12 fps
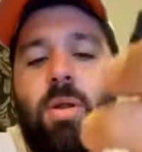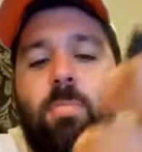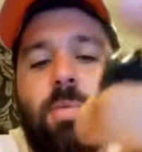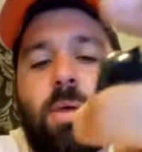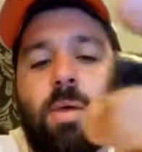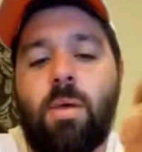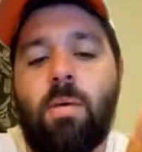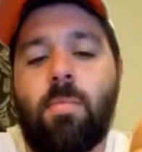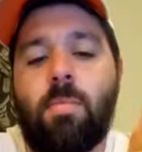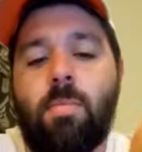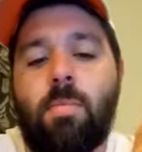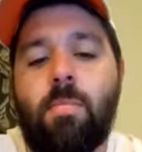big
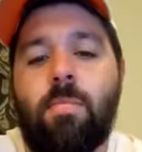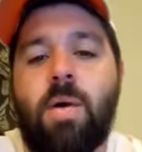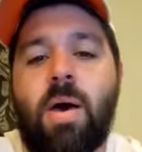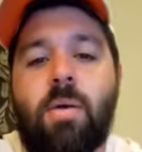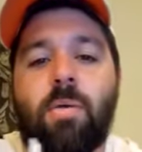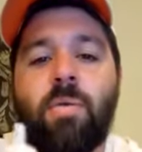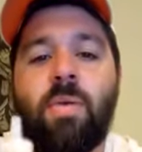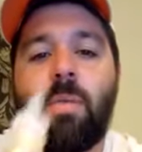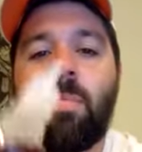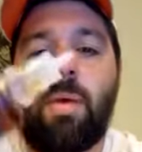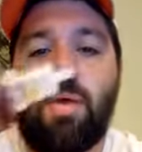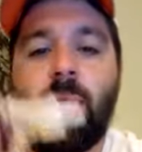bottle
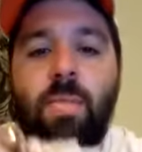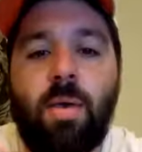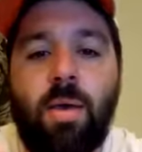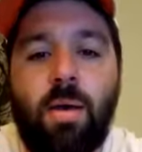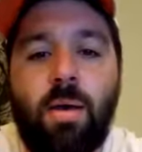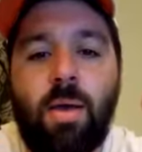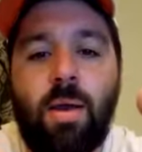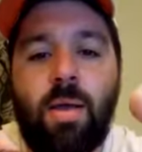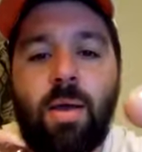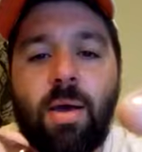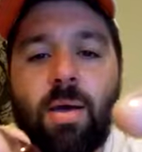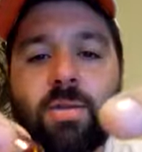tip in there. Any
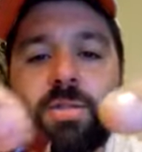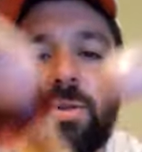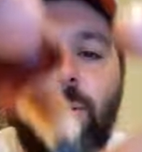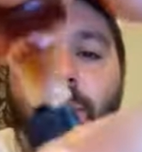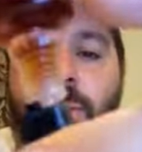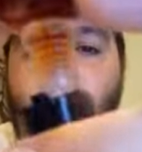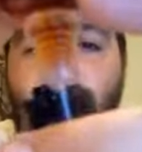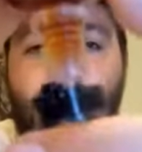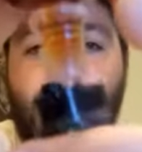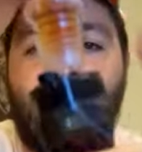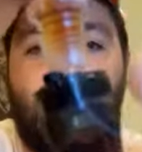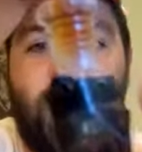kind of salt nick
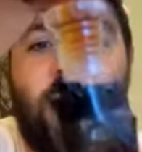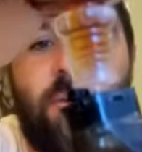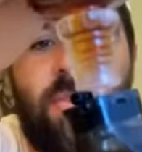juice will go in